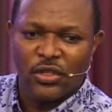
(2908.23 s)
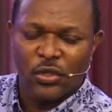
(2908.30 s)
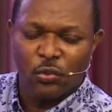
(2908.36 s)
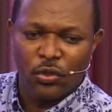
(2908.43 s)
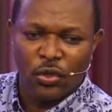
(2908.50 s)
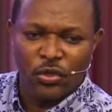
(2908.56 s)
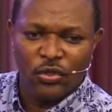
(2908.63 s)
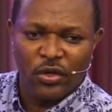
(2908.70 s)
you
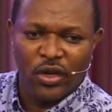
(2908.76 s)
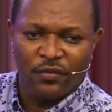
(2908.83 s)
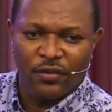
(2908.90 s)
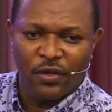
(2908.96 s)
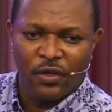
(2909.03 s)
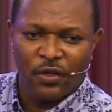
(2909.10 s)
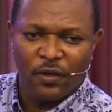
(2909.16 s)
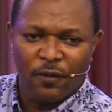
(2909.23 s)
will go to heaven.
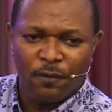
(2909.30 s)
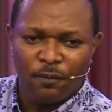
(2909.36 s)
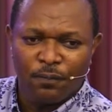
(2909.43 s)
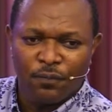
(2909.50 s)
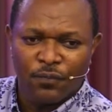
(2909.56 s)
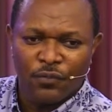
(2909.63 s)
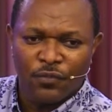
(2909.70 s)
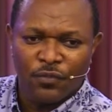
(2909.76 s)

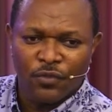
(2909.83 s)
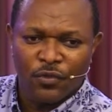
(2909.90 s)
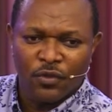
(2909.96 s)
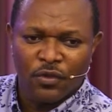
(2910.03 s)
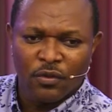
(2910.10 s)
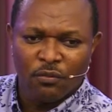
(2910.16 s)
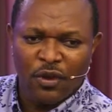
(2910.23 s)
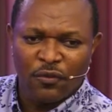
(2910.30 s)

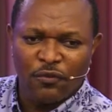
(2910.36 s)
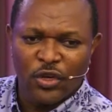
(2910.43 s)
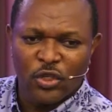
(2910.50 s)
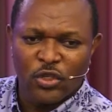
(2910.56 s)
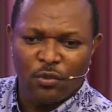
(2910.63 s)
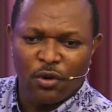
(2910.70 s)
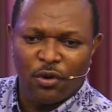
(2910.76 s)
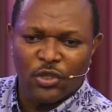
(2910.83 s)
My friend,
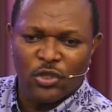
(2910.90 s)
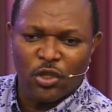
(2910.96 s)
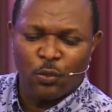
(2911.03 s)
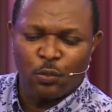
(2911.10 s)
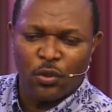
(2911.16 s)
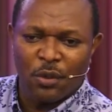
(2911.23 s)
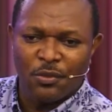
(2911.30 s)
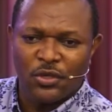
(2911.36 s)
tomorrow is not
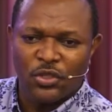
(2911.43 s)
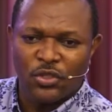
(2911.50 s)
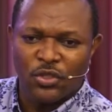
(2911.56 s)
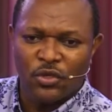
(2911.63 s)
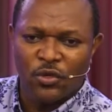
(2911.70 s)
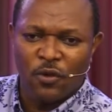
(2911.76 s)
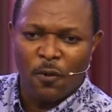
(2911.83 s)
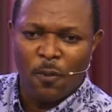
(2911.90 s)
promised to
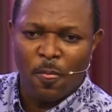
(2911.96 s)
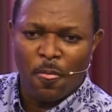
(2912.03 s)
you.